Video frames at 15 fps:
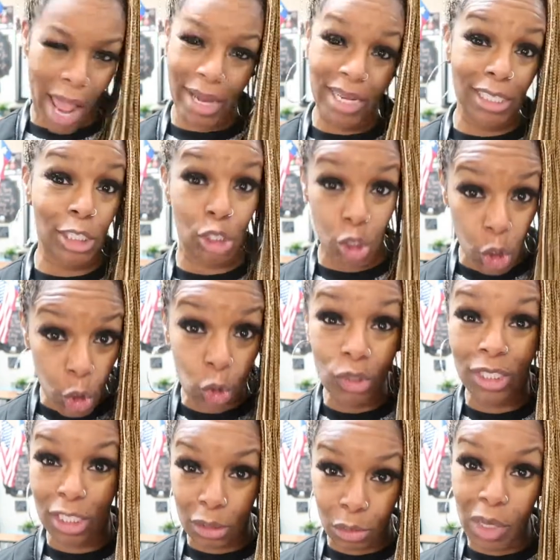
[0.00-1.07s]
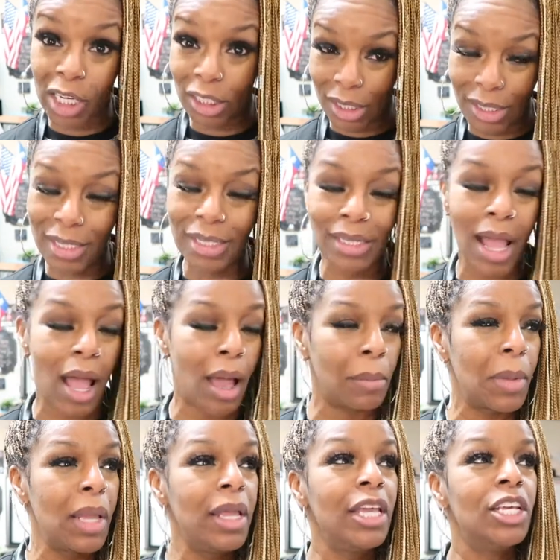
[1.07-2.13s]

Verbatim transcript: I didn't snooze as much this time.